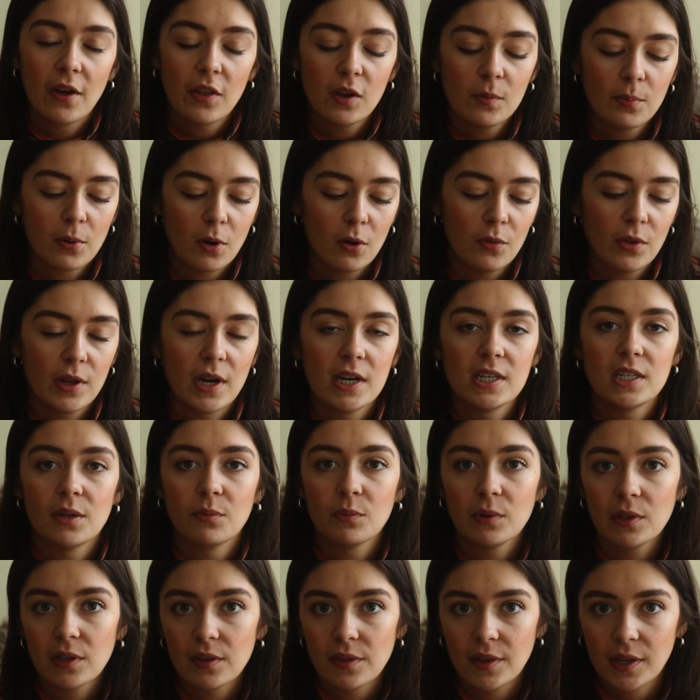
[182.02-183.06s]
Another pro that I didn't
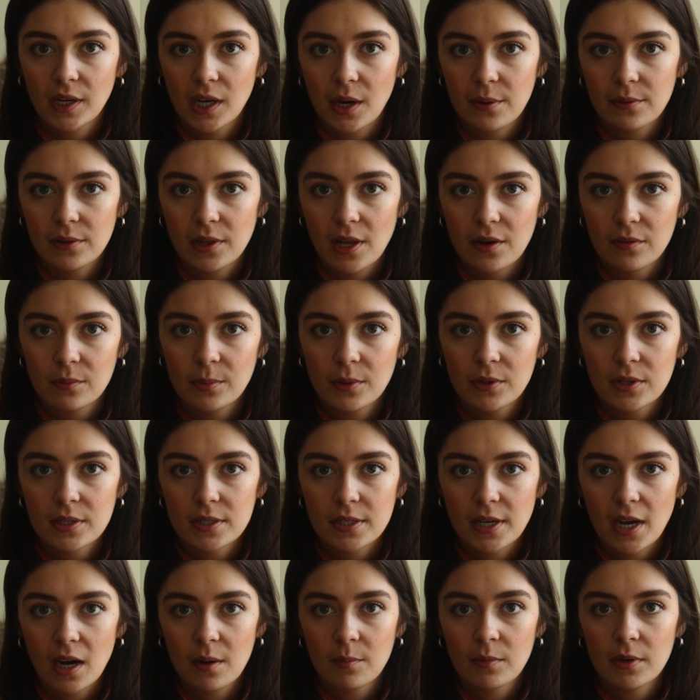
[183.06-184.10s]
really think I would love about this
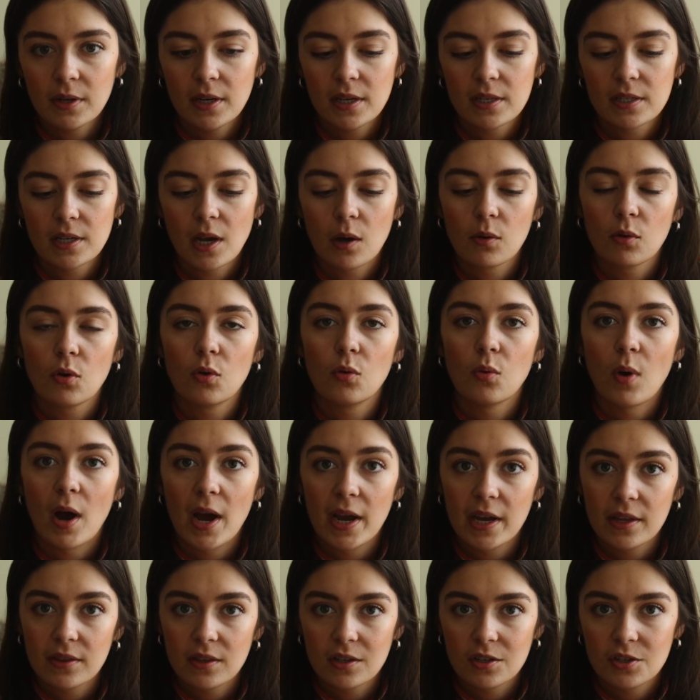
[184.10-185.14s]
camera is how
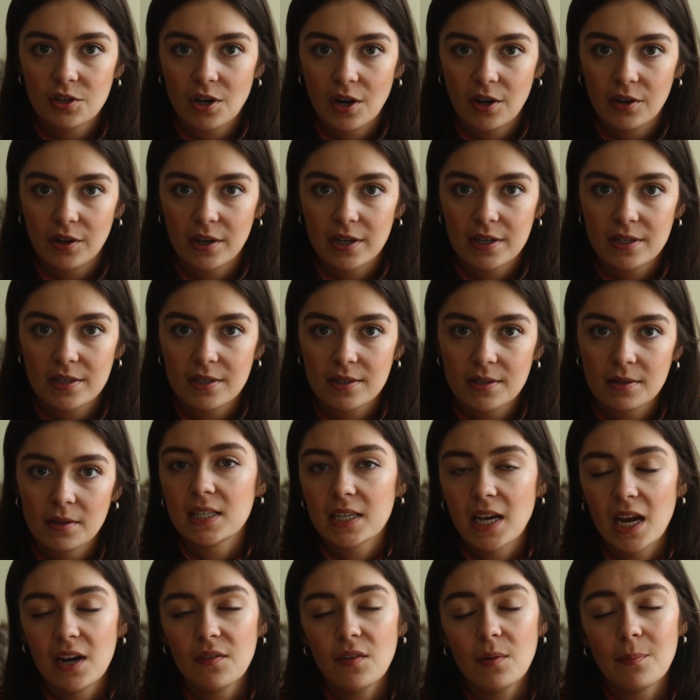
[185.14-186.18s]
quiet this shutter is. It's
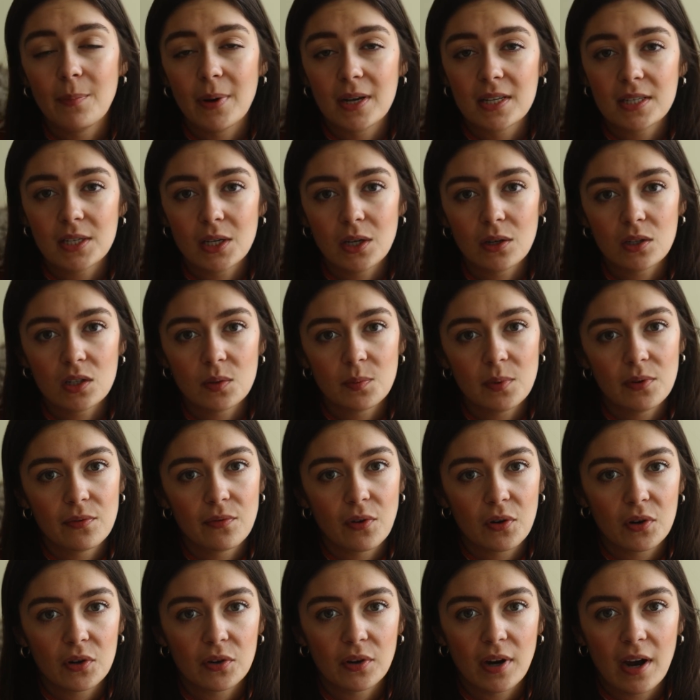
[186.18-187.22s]
kind of a buzzkill to be
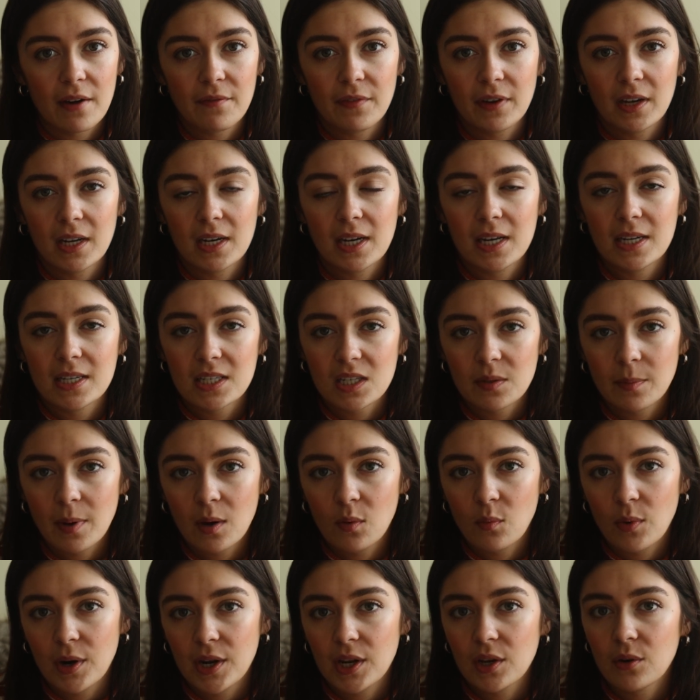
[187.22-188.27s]
photographing an
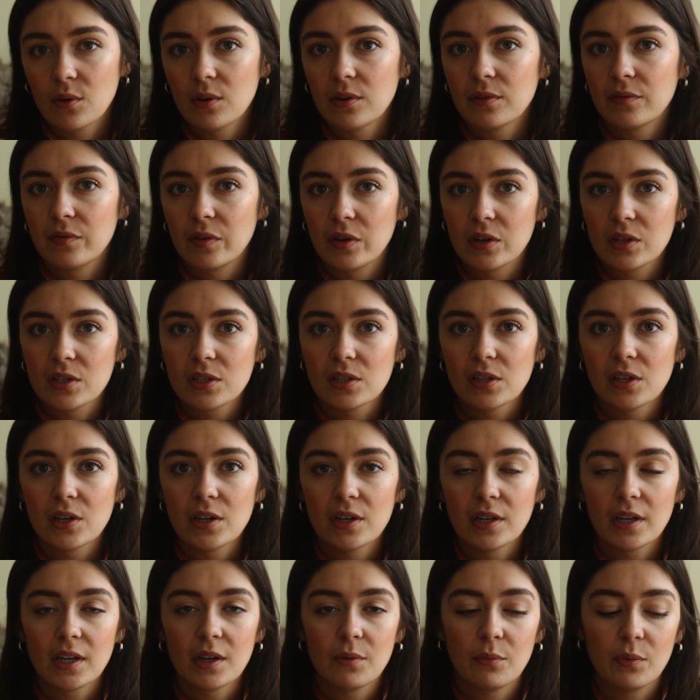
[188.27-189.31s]
intimate wedding or first
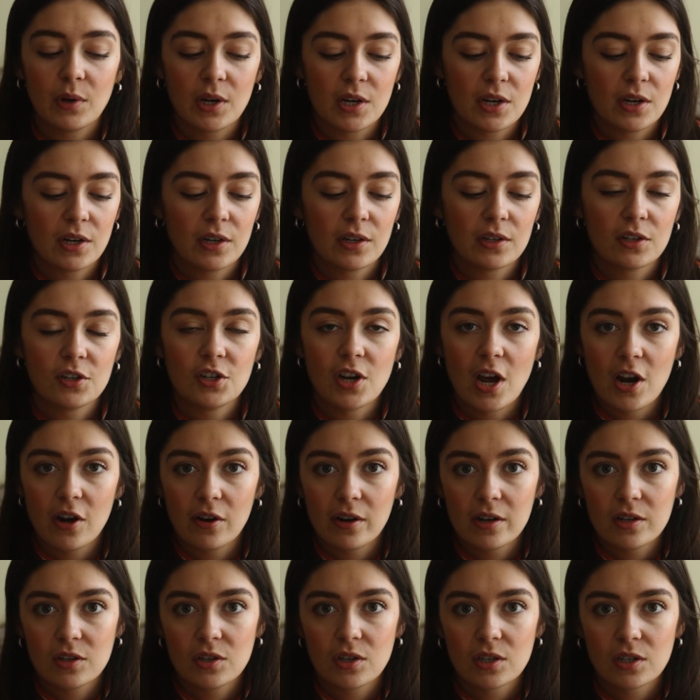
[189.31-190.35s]
look where your
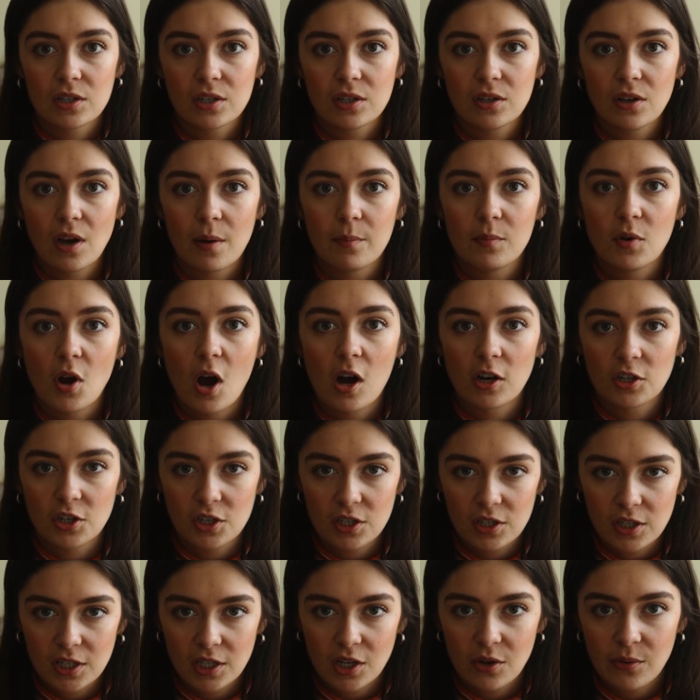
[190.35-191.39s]
shutter is just
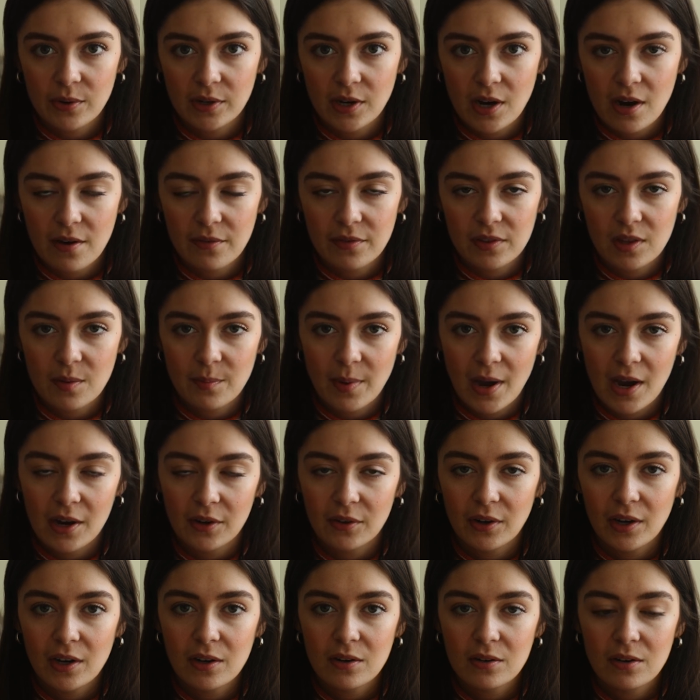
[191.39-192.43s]
obnoxiously going off in the
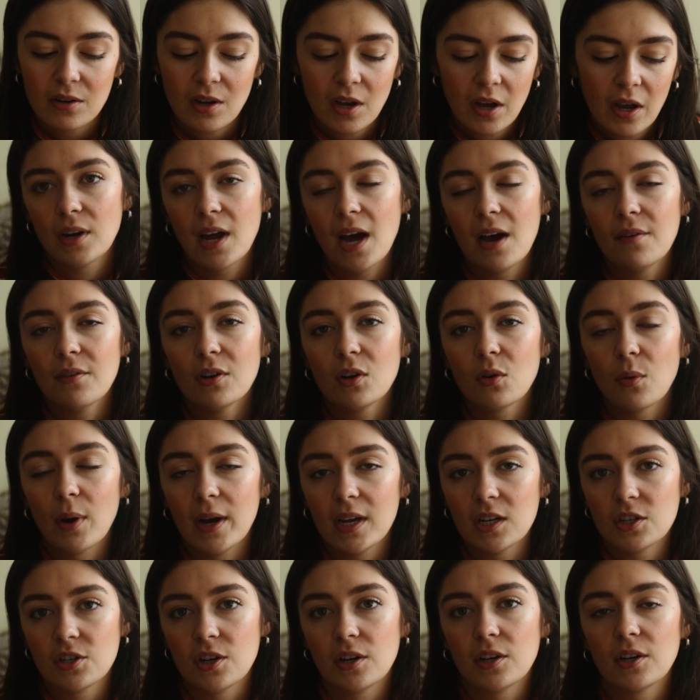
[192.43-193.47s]
background. So to have a
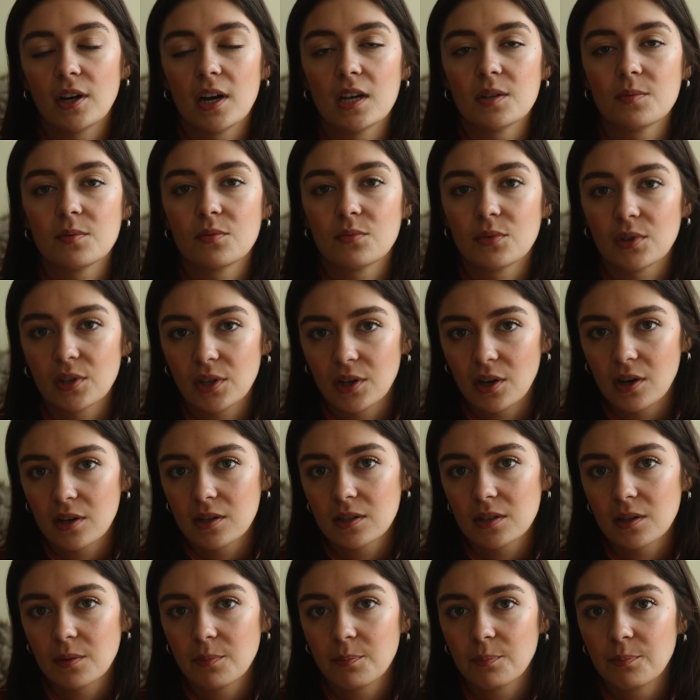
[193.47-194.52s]
quiet shutter has been really
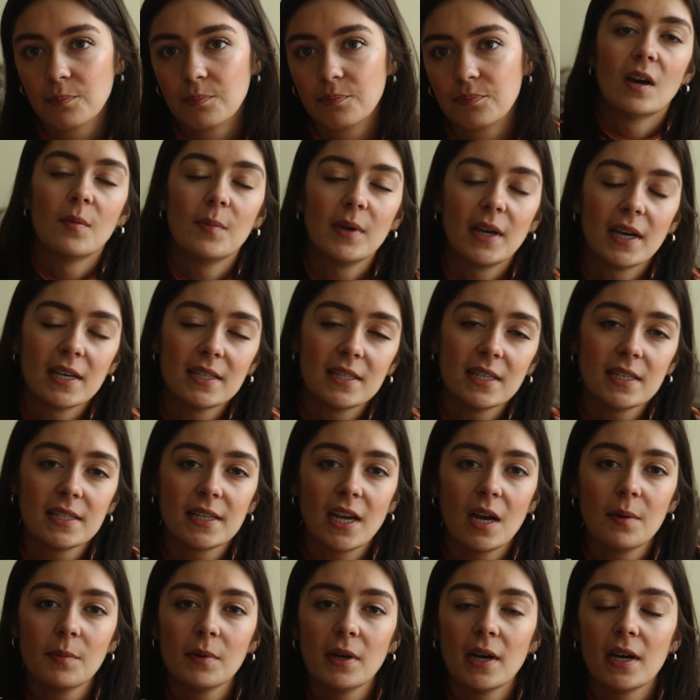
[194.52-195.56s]
awesome. Now because this
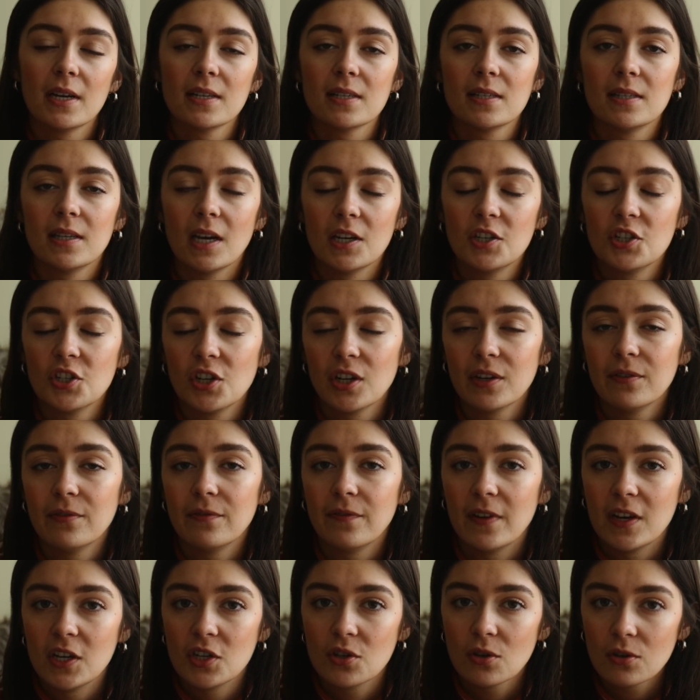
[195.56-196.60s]
camera has such good
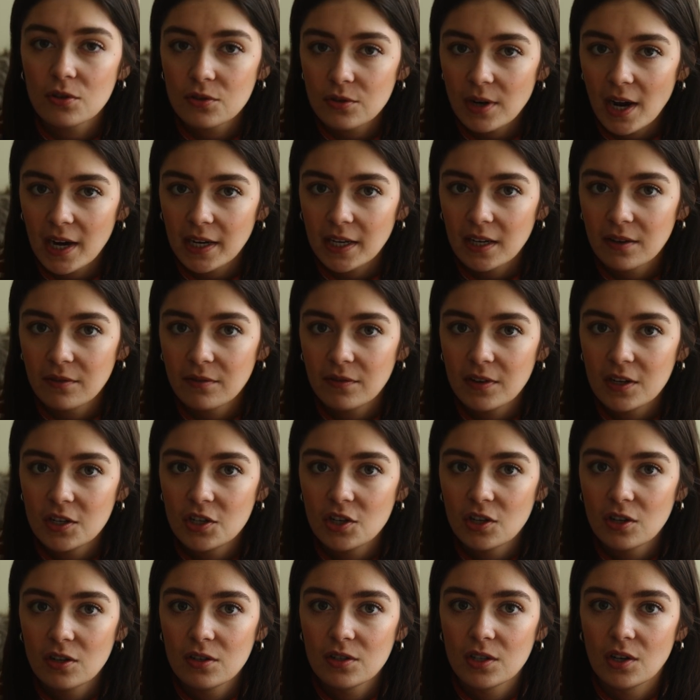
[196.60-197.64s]
facial tracking
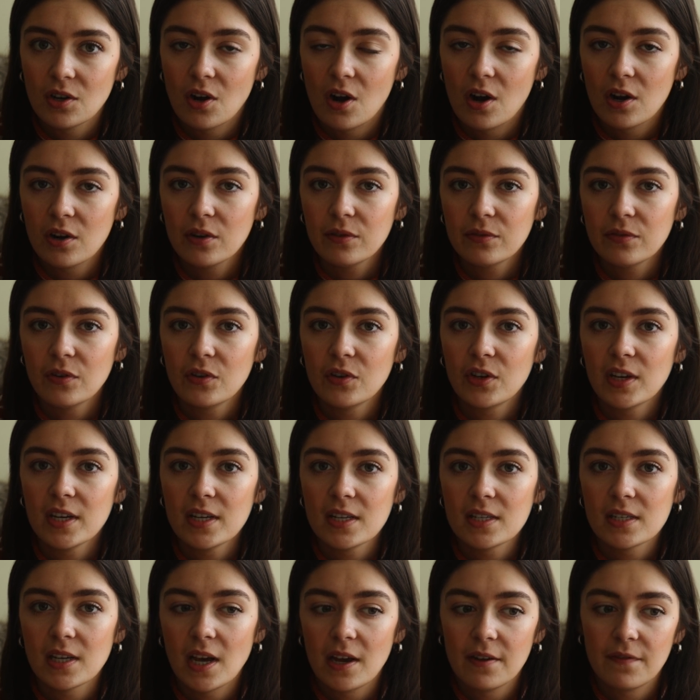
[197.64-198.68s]
features and
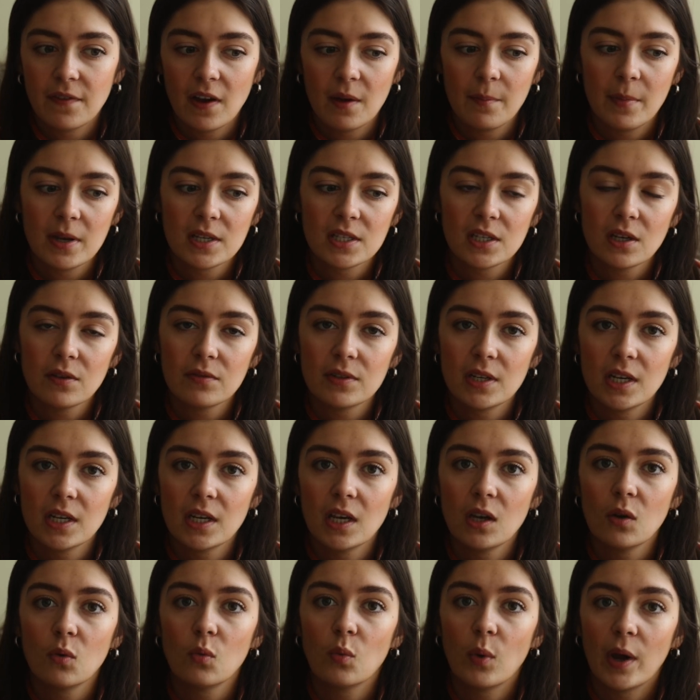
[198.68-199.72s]
autofocus, I find myself
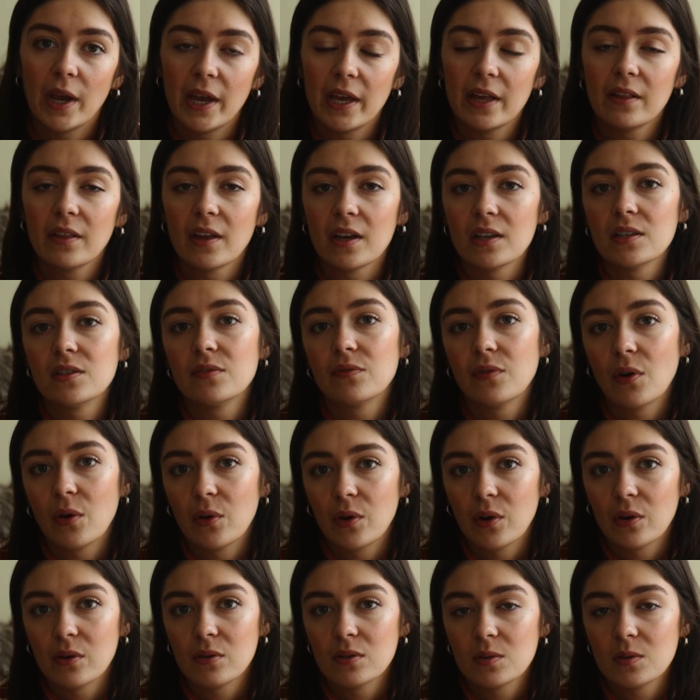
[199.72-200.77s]
taking way less
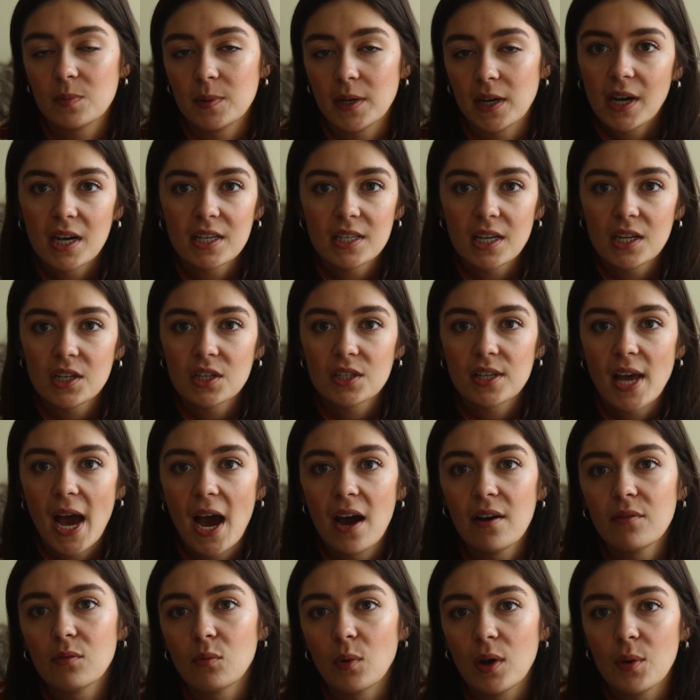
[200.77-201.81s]
photos because I just
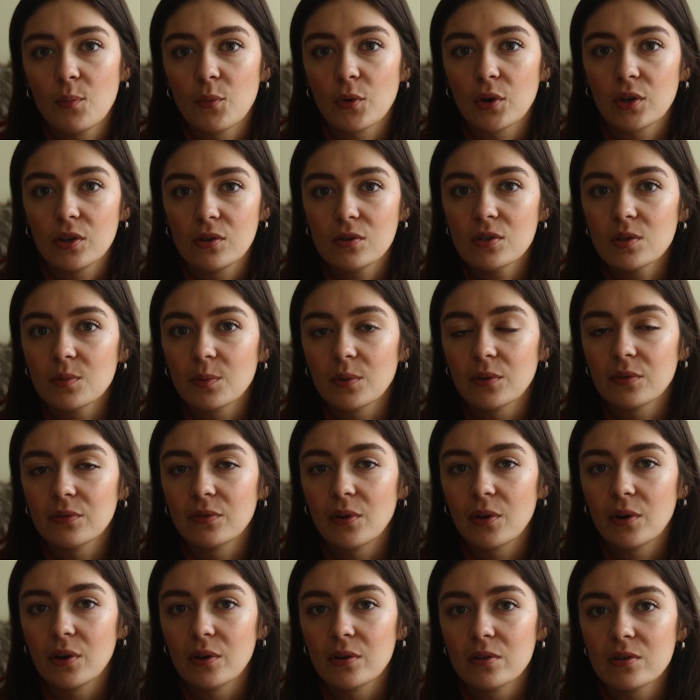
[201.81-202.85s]
have way more usable
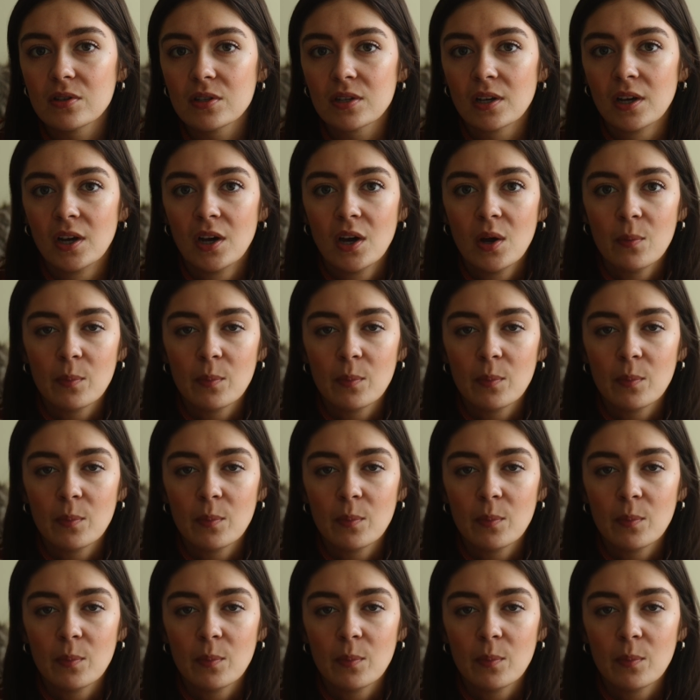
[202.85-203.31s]
photos.